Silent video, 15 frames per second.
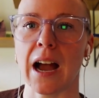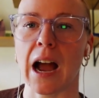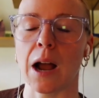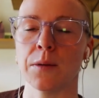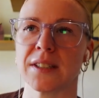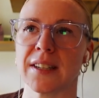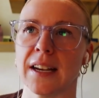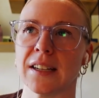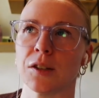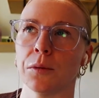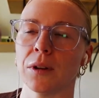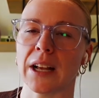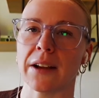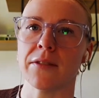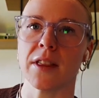I would say so.
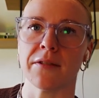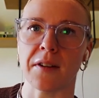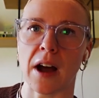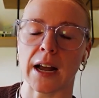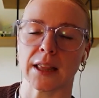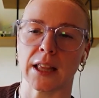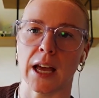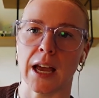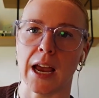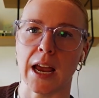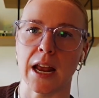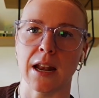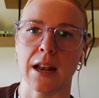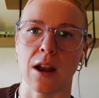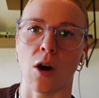Well, given the fact that
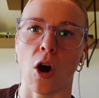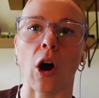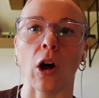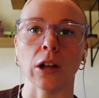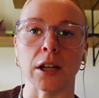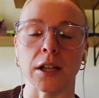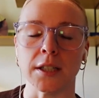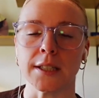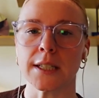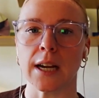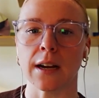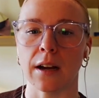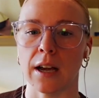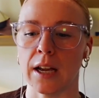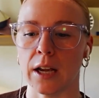in Holland
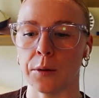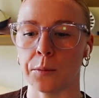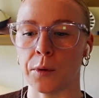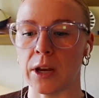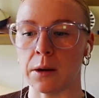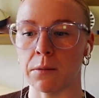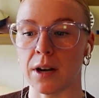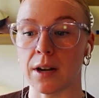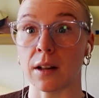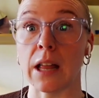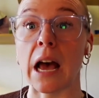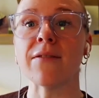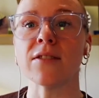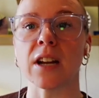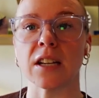we went
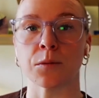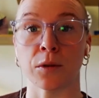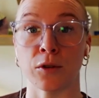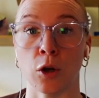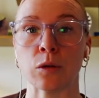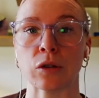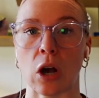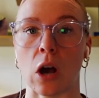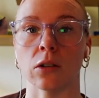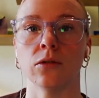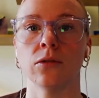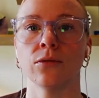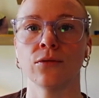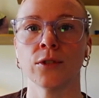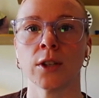11 days with no
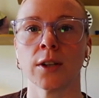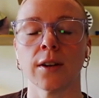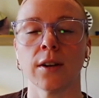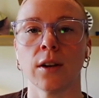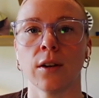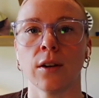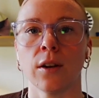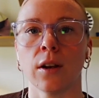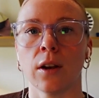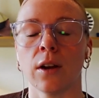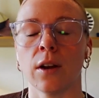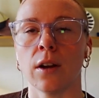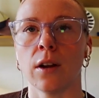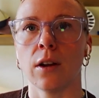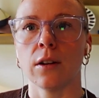sun,
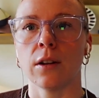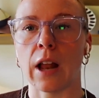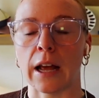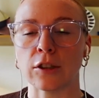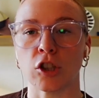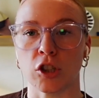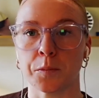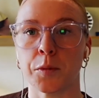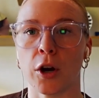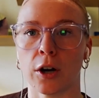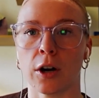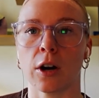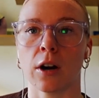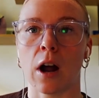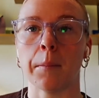like just
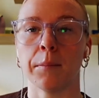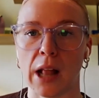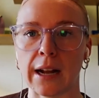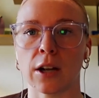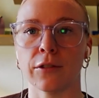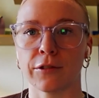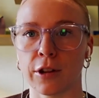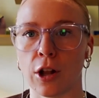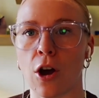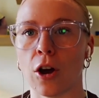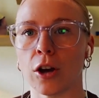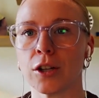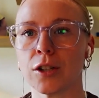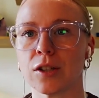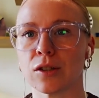a blanket of
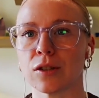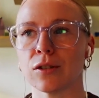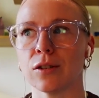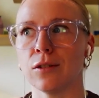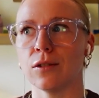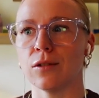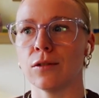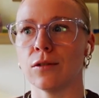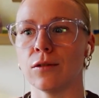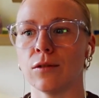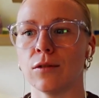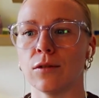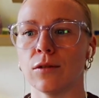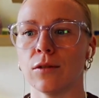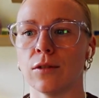clouds,
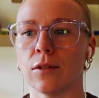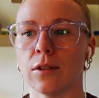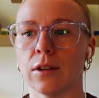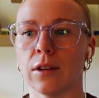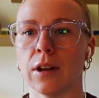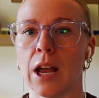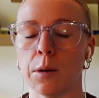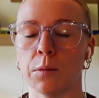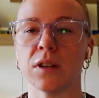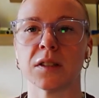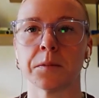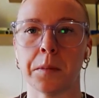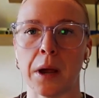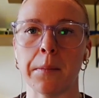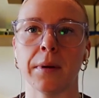it was
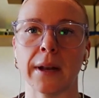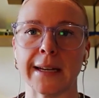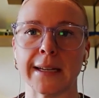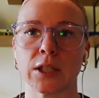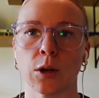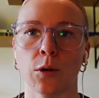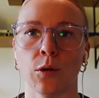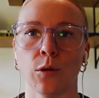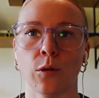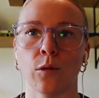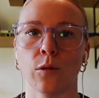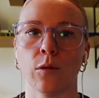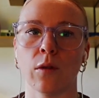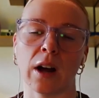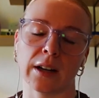a bit bleak.
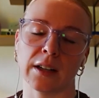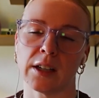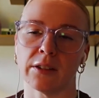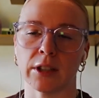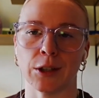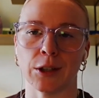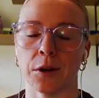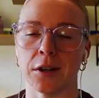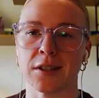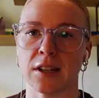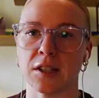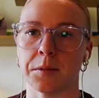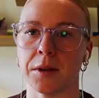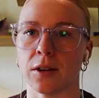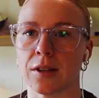So, and I didn't really go
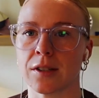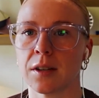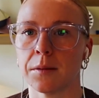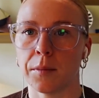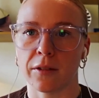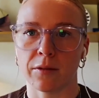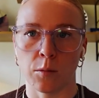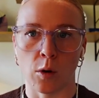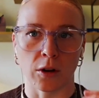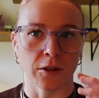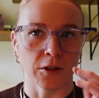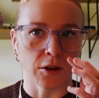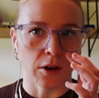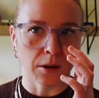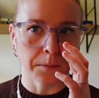outside, to be honest, apart from walking
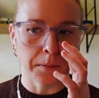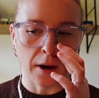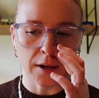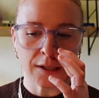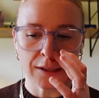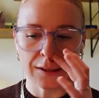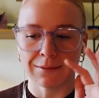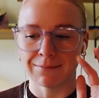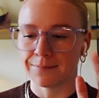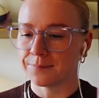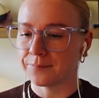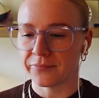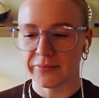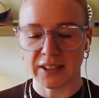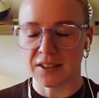the dog, but that's